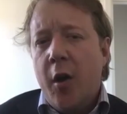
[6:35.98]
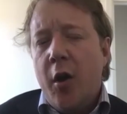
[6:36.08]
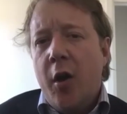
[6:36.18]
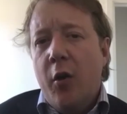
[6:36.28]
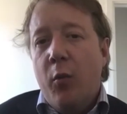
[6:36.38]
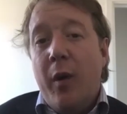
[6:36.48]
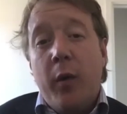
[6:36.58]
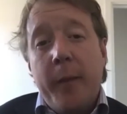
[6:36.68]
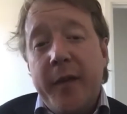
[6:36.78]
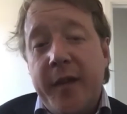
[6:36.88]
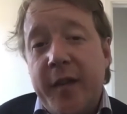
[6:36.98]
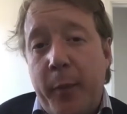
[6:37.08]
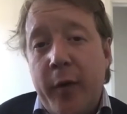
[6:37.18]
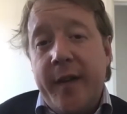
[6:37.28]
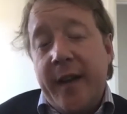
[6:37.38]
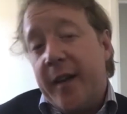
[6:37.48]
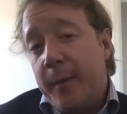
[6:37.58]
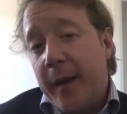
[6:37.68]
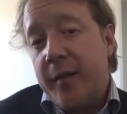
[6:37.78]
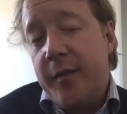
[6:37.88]
Well, one of the most disappointing
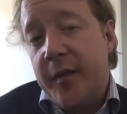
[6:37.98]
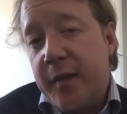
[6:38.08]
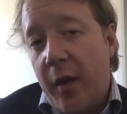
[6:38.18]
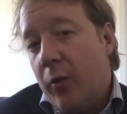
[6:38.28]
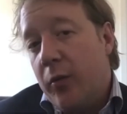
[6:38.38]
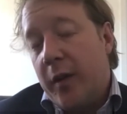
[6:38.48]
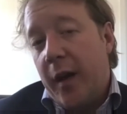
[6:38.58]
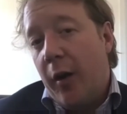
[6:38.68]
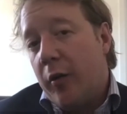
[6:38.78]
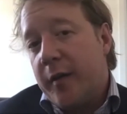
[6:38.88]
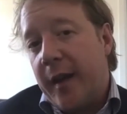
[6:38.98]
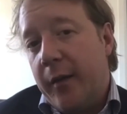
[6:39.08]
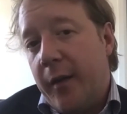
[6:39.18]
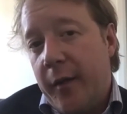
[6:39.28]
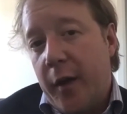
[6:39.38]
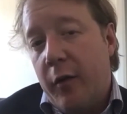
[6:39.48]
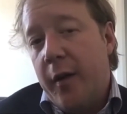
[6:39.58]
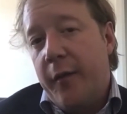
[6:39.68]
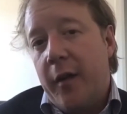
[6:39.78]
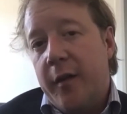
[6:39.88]
aspects of this whole lockdown and the
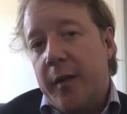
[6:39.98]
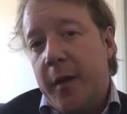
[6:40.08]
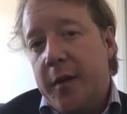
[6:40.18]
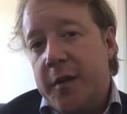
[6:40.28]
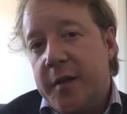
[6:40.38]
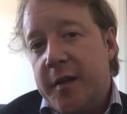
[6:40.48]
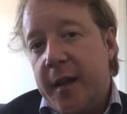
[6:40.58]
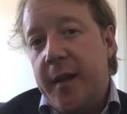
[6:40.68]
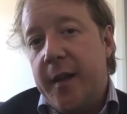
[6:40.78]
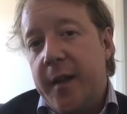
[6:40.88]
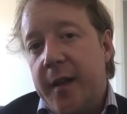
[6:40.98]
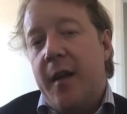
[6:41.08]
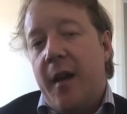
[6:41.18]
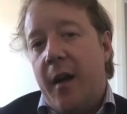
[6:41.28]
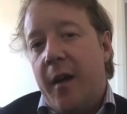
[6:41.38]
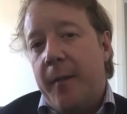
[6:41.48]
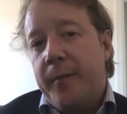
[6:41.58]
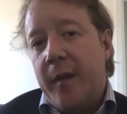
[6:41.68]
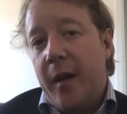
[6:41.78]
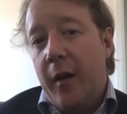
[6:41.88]
coronavirus emergency,
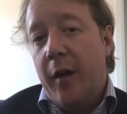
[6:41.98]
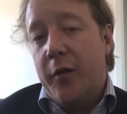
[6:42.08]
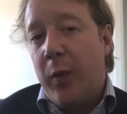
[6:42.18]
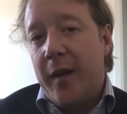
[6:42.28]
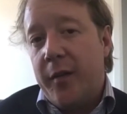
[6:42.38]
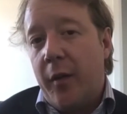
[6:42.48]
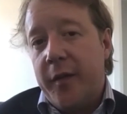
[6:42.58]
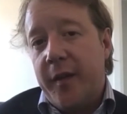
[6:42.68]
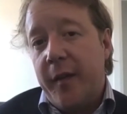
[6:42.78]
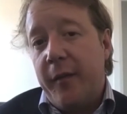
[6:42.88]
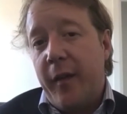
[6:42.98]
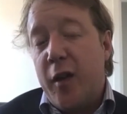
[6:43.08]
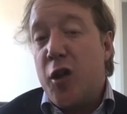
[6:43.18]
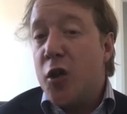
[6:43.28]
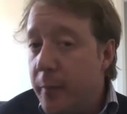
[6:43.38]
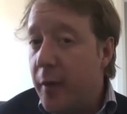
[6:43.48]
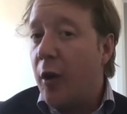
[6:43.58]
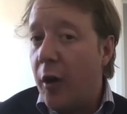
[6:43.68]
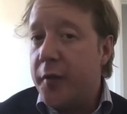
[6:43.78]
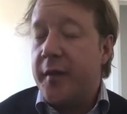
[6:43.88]
as well as obviously the very human
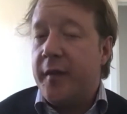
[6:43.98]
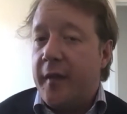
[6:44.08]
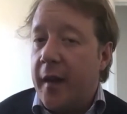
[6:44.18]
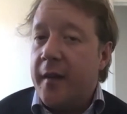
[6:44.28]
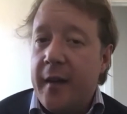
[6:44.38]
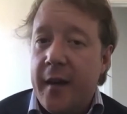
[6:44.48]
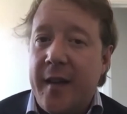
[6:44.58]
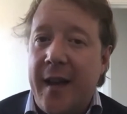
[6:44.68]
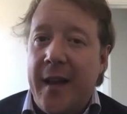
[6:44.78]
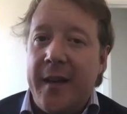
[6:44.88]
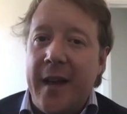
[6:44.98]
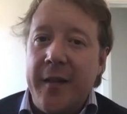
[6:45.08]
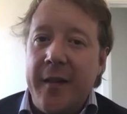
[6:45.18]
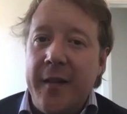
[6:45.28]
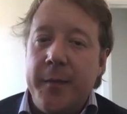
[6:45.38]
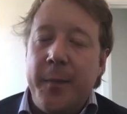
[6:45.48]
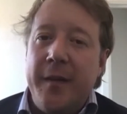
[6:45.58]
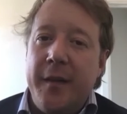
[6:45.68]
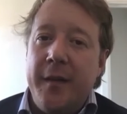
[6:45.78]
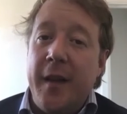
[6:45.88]
cost that it's had, has
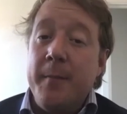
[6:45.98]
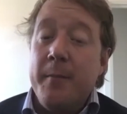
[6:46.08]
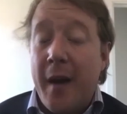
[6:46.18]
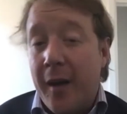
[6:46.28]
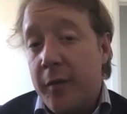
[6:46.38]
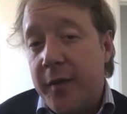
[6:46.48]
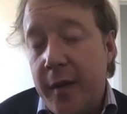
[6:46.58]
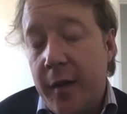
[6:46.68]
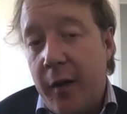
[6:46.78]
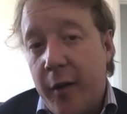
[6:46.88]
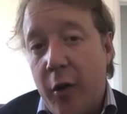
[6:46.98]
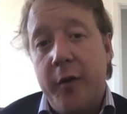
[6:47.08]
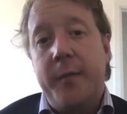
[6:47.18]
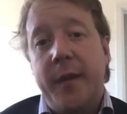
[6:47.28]
been the impact, obviously, in our economy.